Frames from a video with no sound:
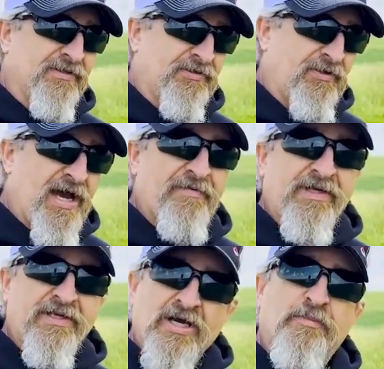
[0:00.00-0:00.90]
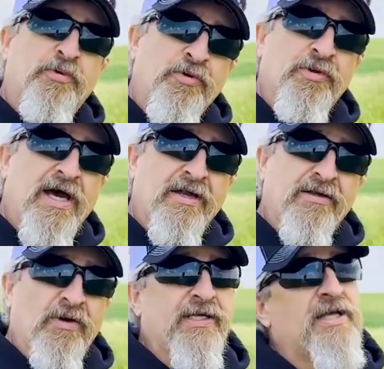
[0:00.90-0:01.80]
gravity cannot pull that.
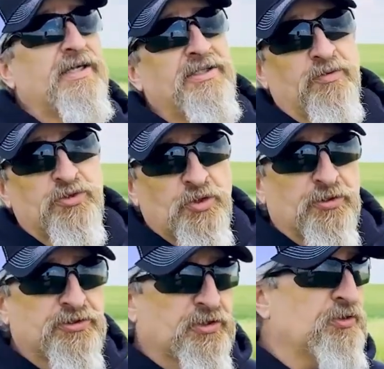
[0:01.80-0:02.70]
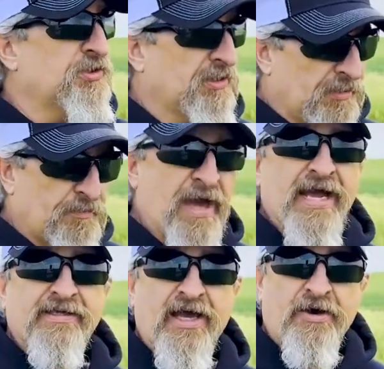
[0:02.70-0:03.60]
It's actually a soil solution
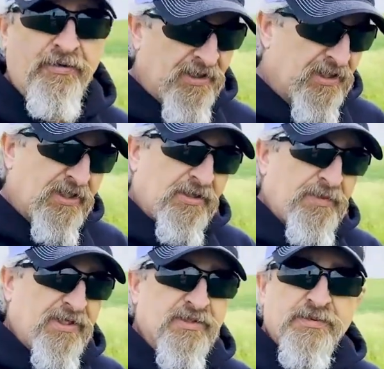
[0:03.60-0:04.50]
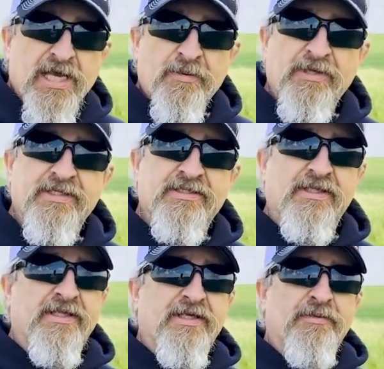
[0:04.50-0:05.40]
back down, because what's happening is
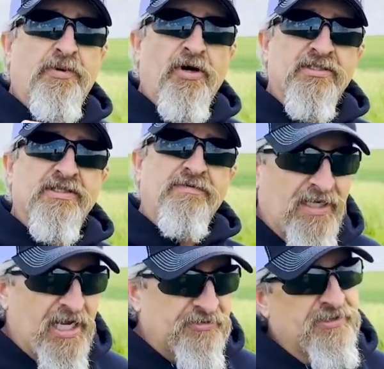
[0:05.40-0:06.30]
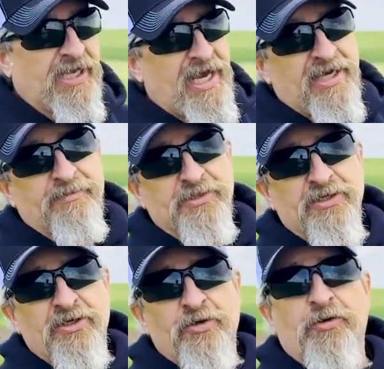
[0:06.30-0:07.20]
the positive hydrogen atoms
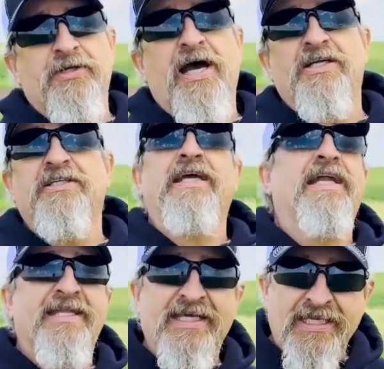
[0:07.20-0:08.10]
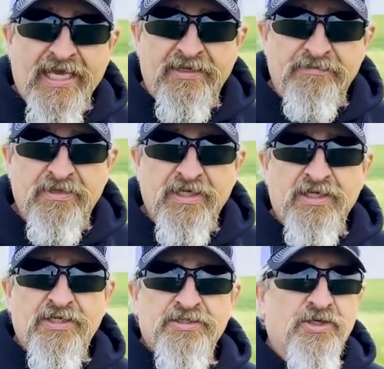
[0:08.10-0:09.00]
are attaching to anything negative.
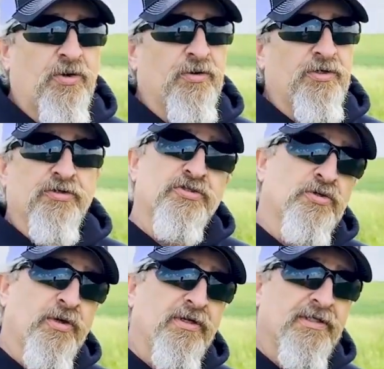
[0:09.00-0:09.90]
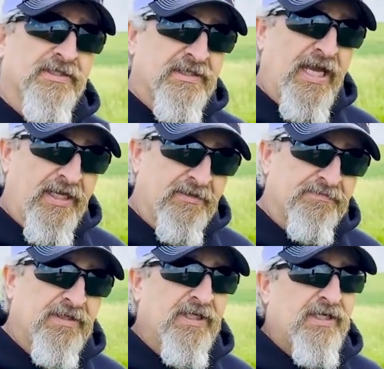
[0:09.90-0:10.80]
So your soil is a negative,
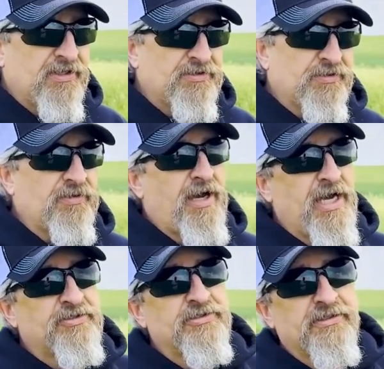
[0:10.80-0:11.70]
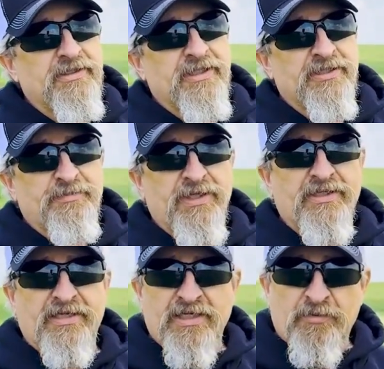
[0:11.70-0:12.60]
so your hydrogen is being
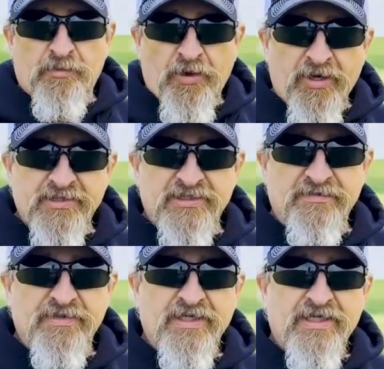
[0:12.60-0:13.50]
that double positive,